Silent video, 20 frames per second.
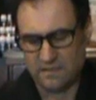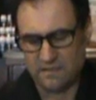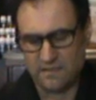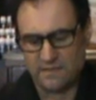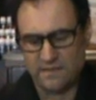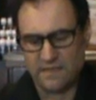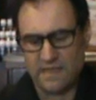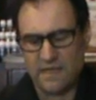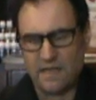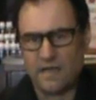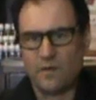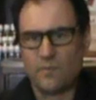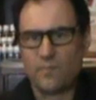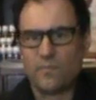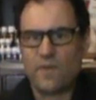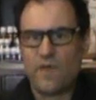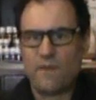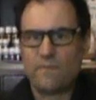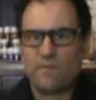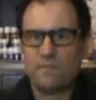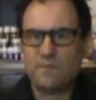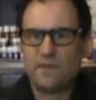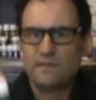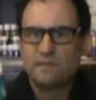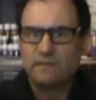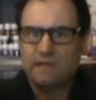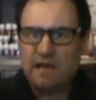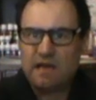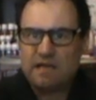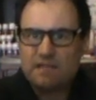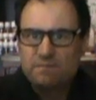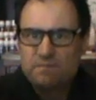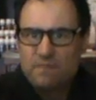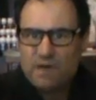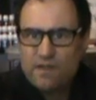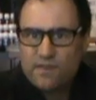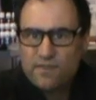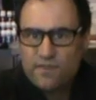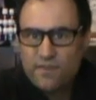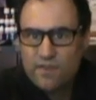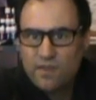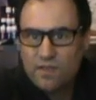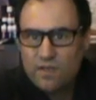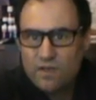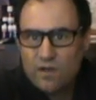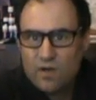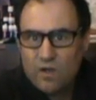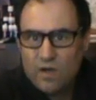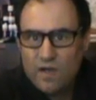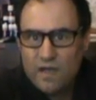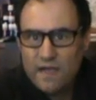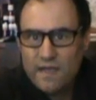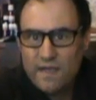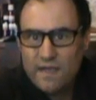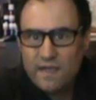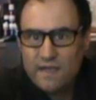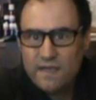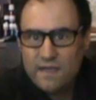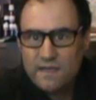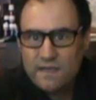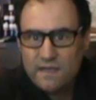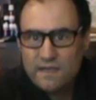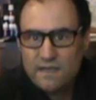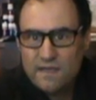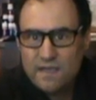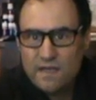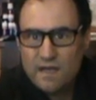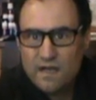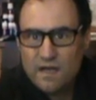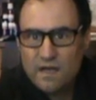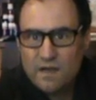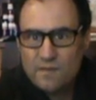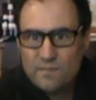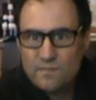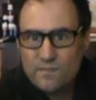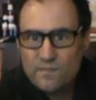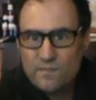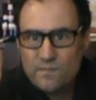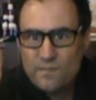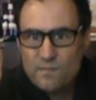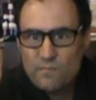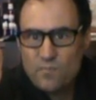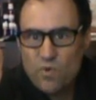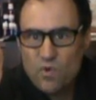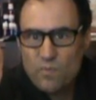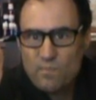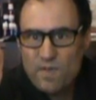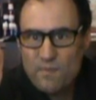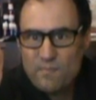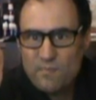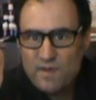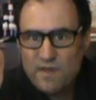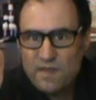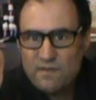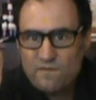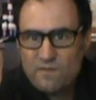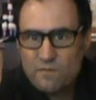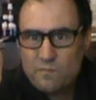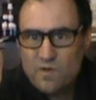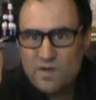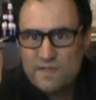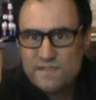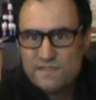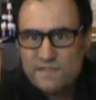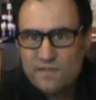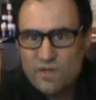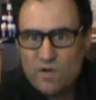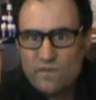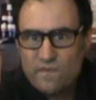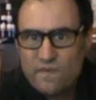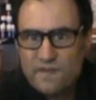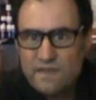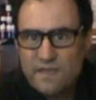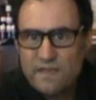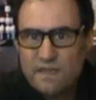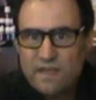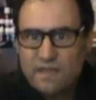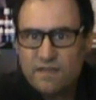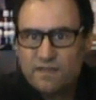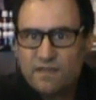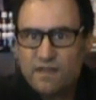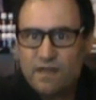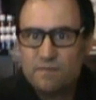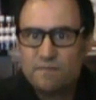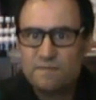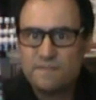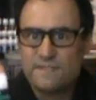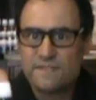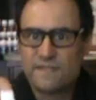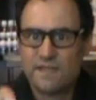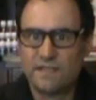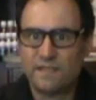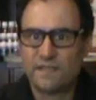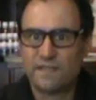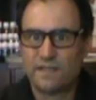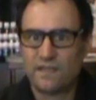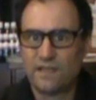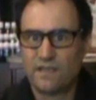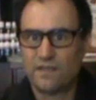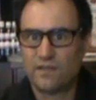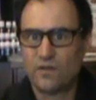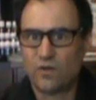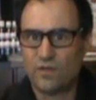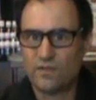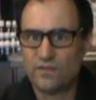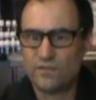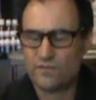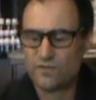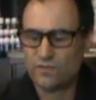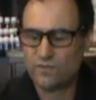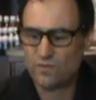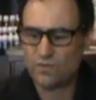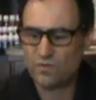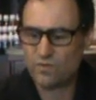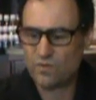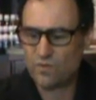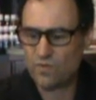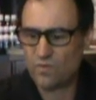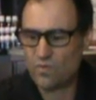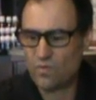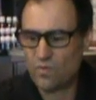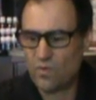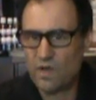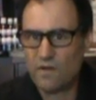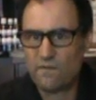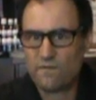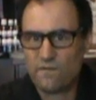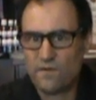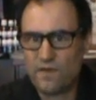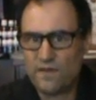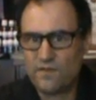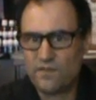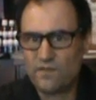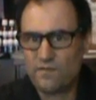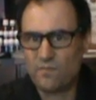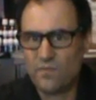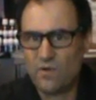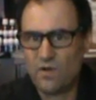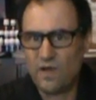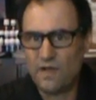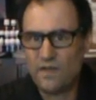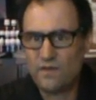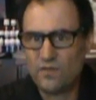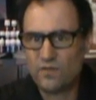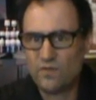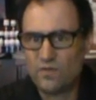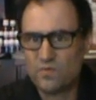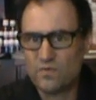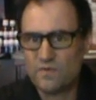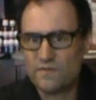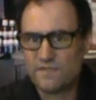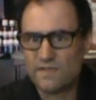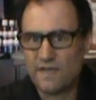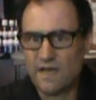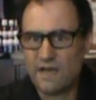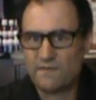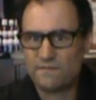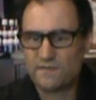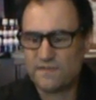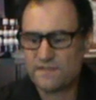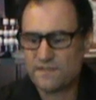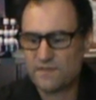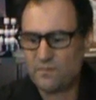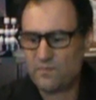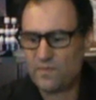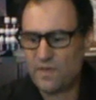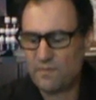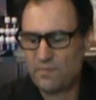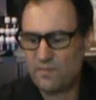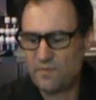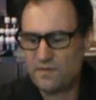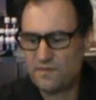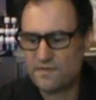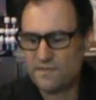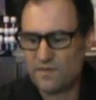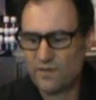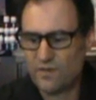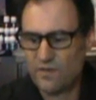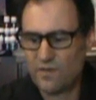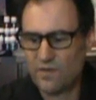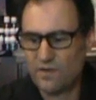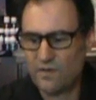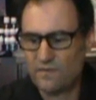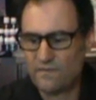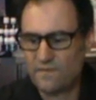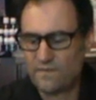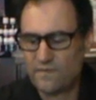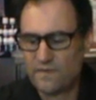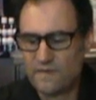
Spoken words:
Now, peppermint, last month I bought peppermint in for myself and then ended up selling it onto a friend of mine who was after some peppermint, so